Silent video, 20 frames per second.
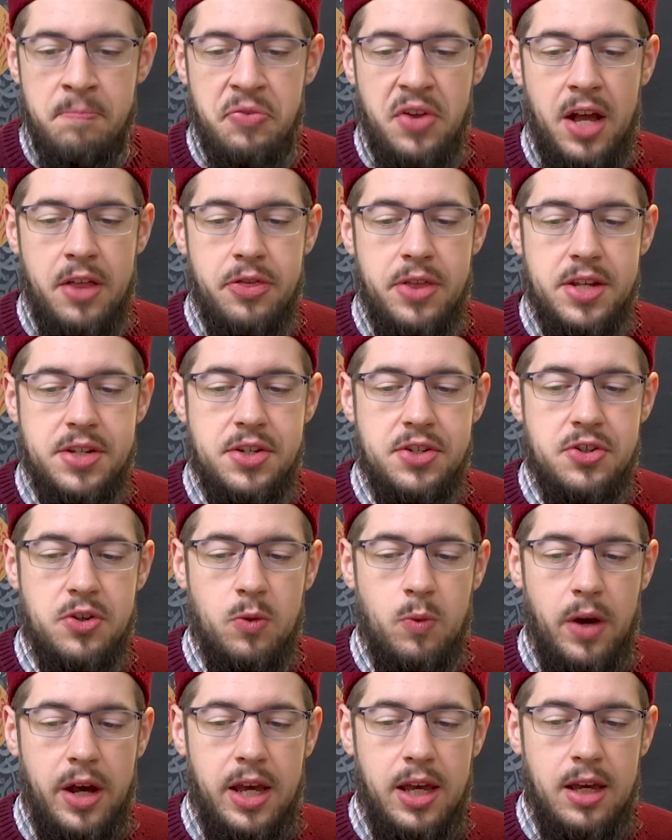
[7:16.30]
And this is a
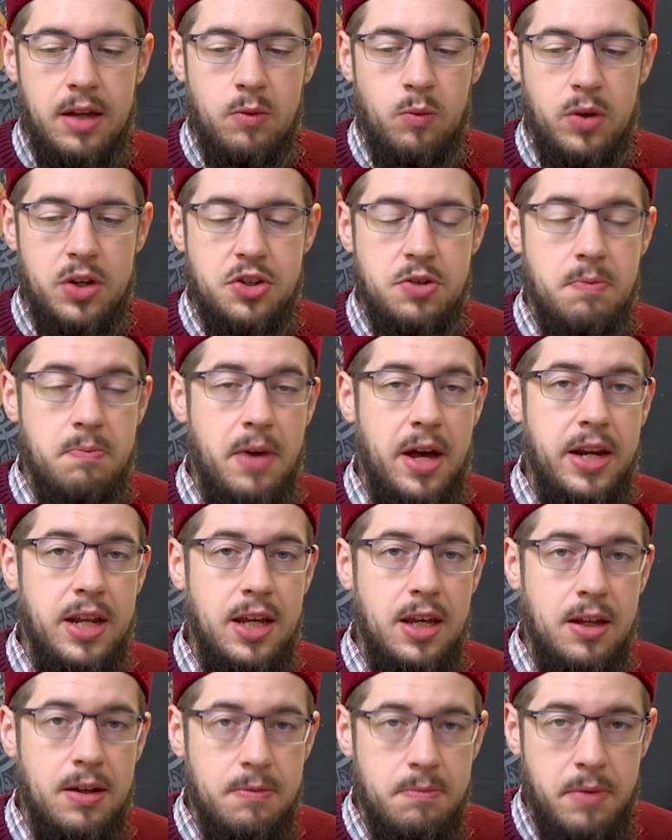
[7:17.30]
way in which many,